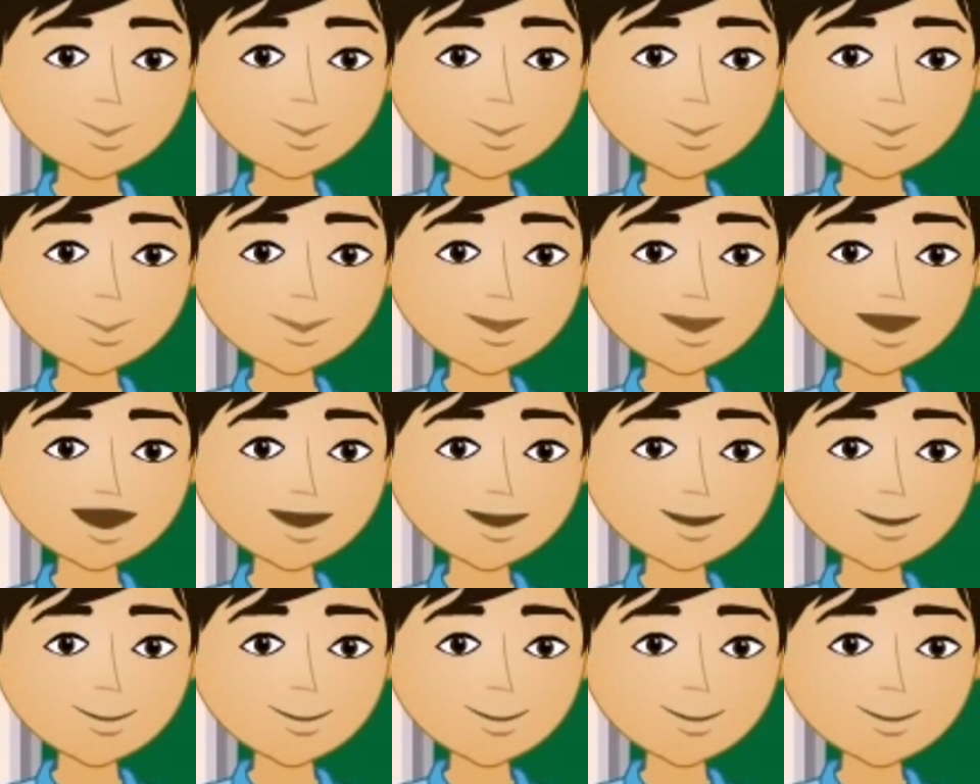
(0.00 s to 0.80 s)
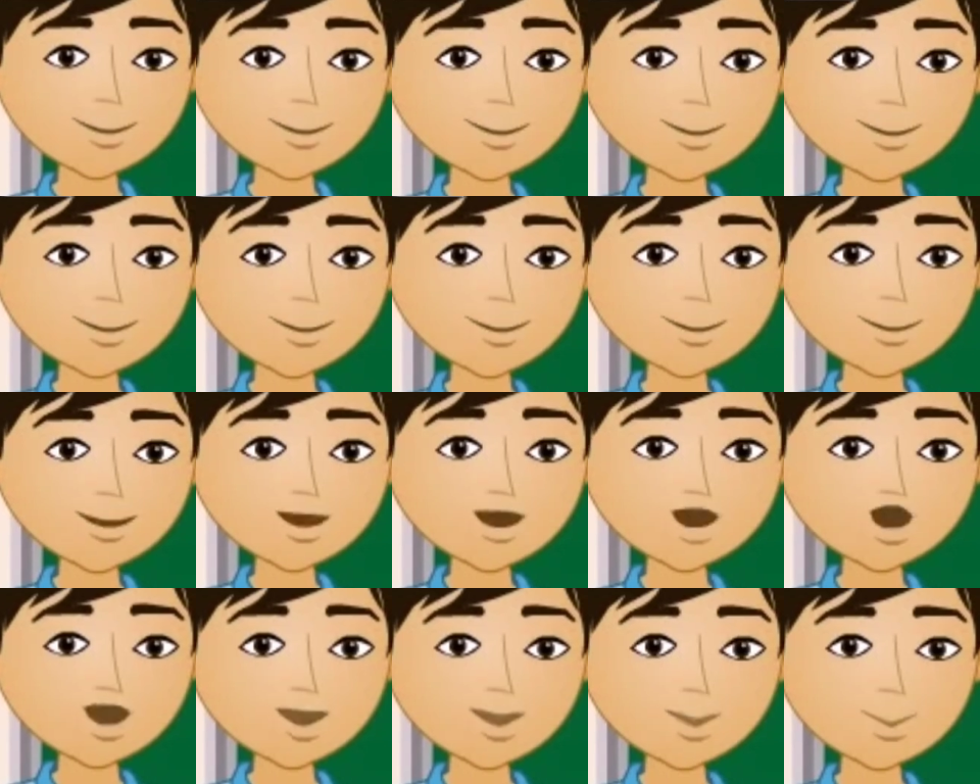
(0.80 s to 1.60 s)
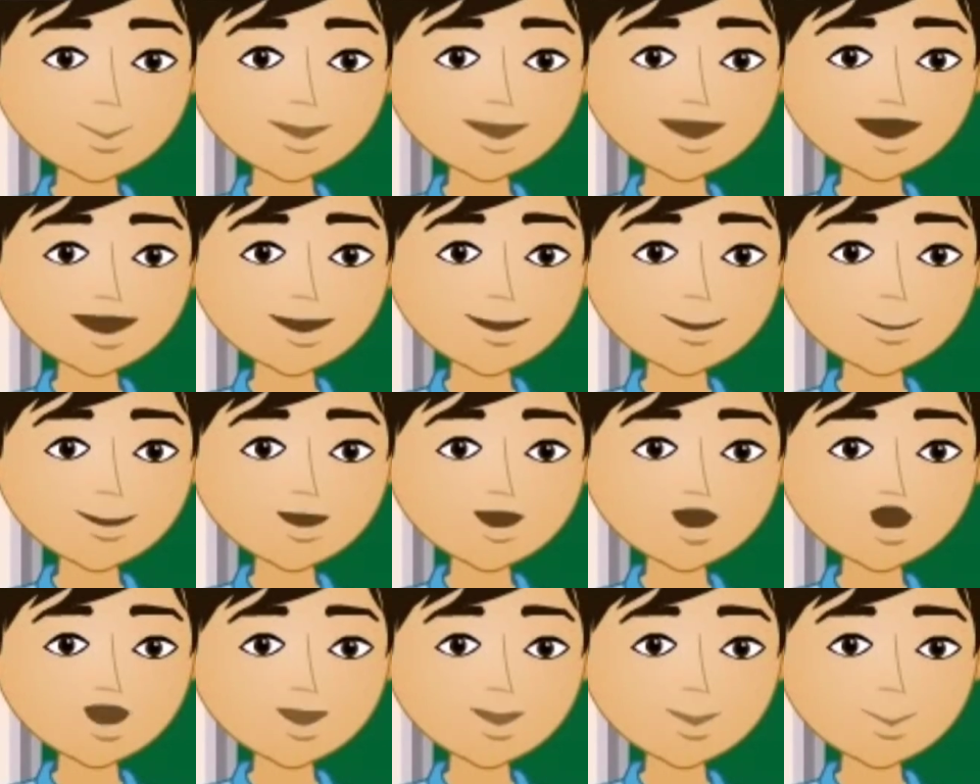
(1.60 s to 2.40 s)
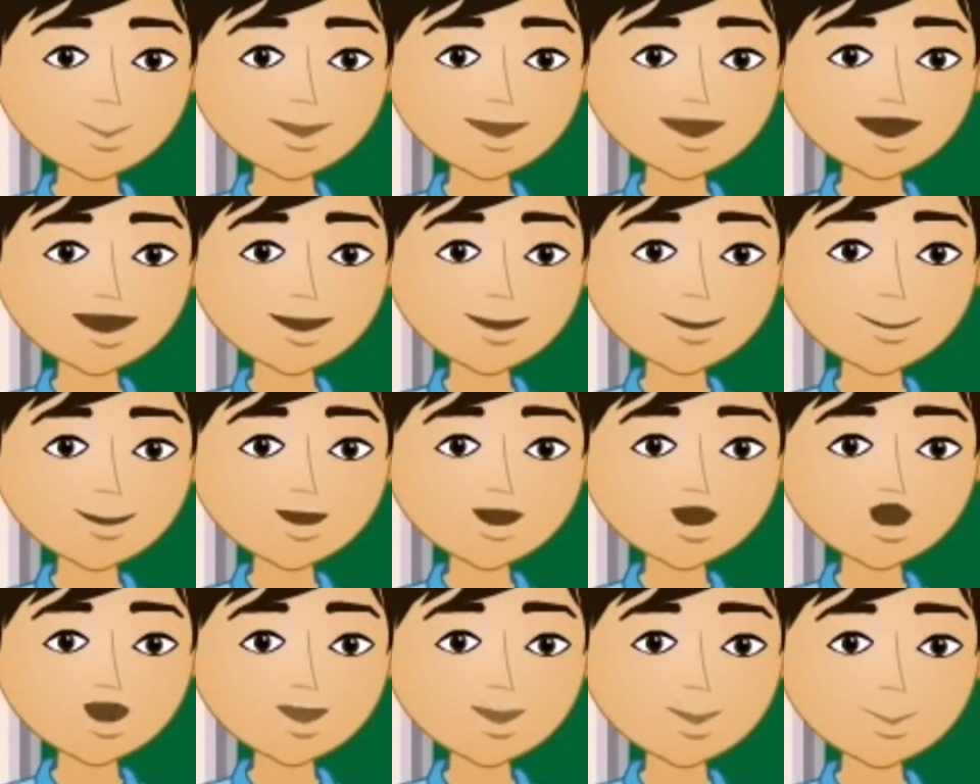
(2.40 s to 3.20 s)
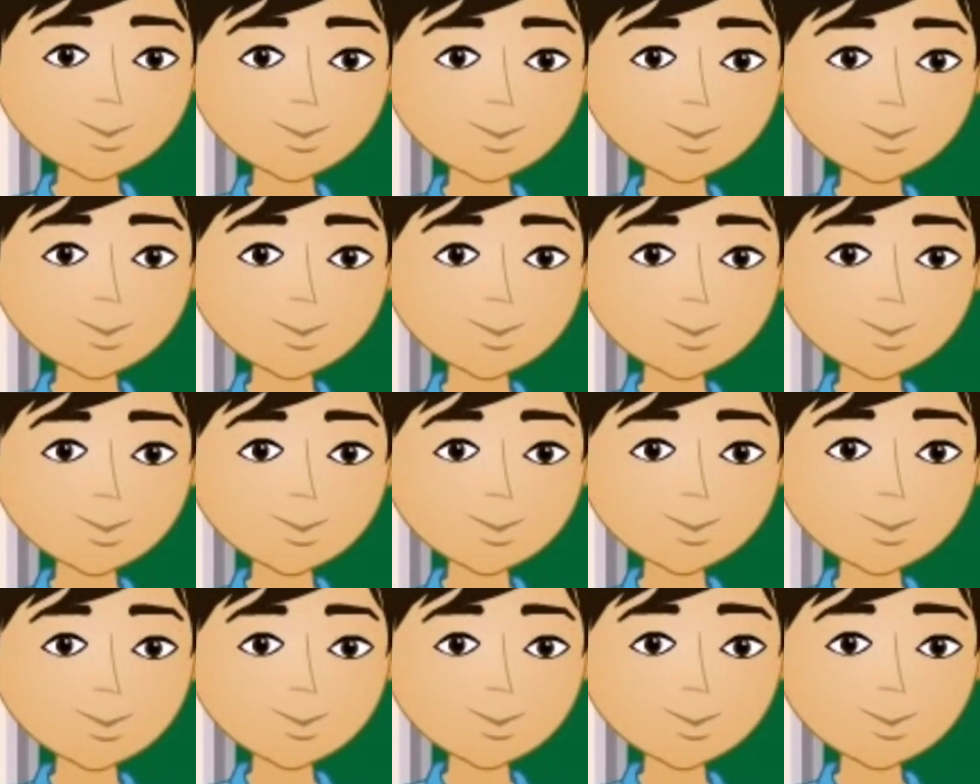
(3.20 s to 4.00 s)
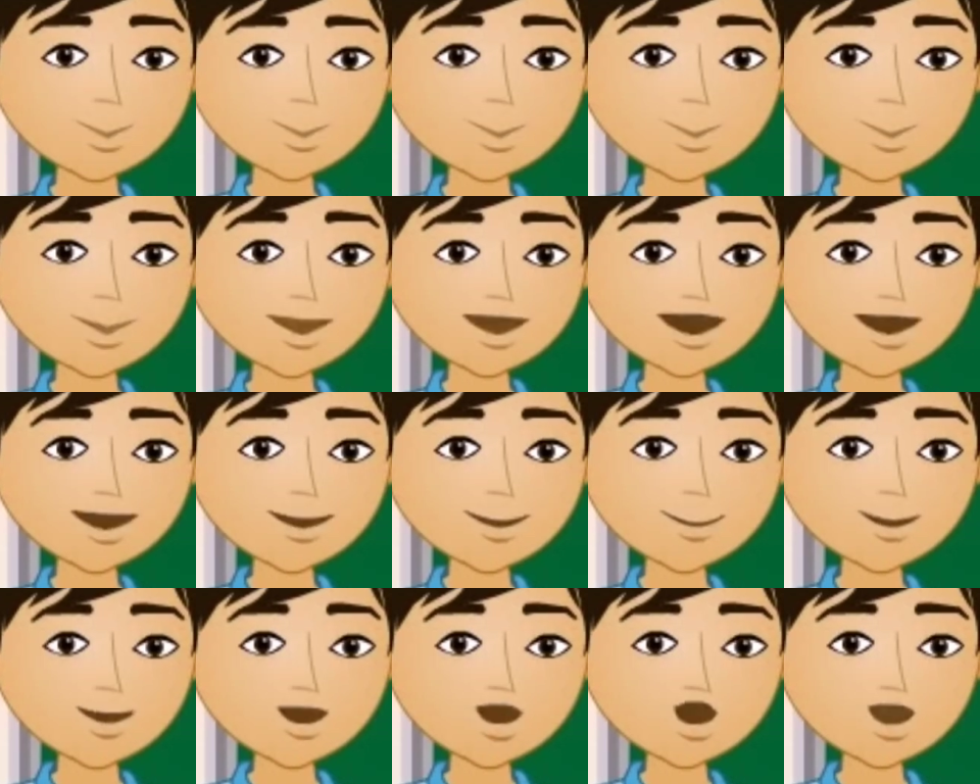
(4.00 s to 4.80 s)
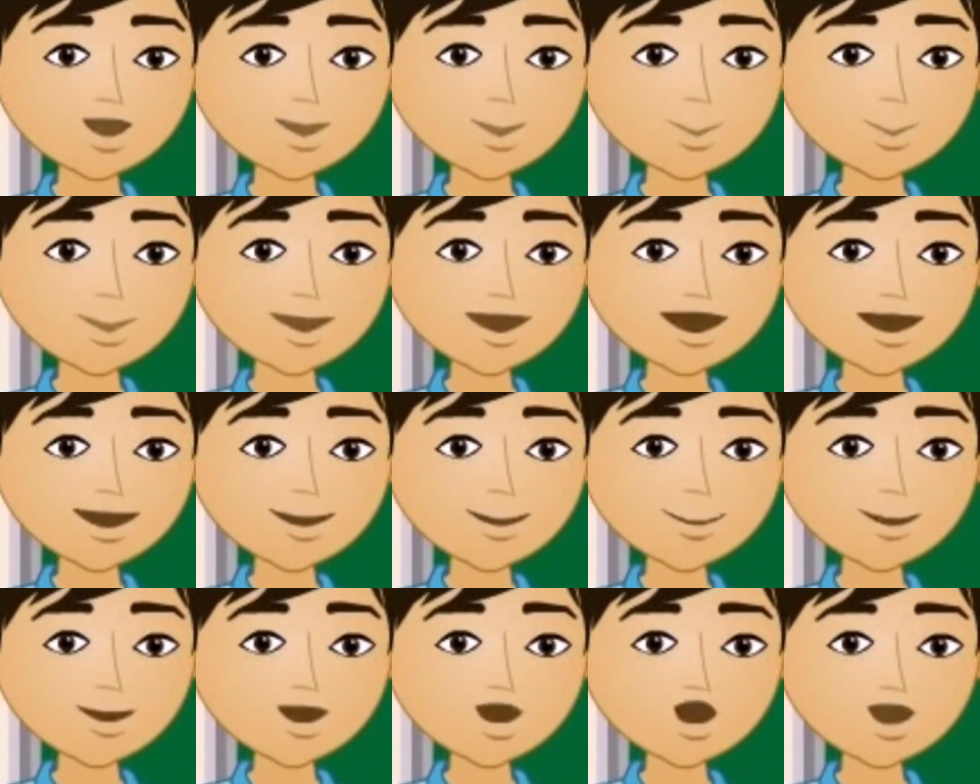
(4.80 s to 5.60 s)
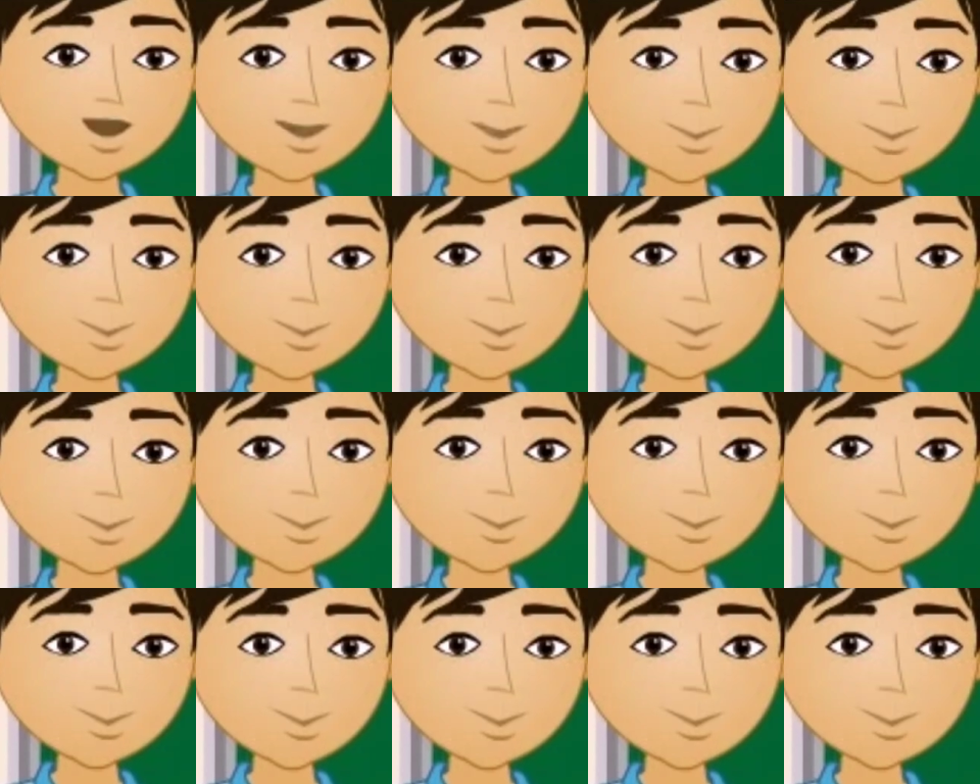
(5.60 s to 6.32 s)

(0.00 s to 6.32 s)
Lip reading: So, volume of a cylinder is equal to pi r square h.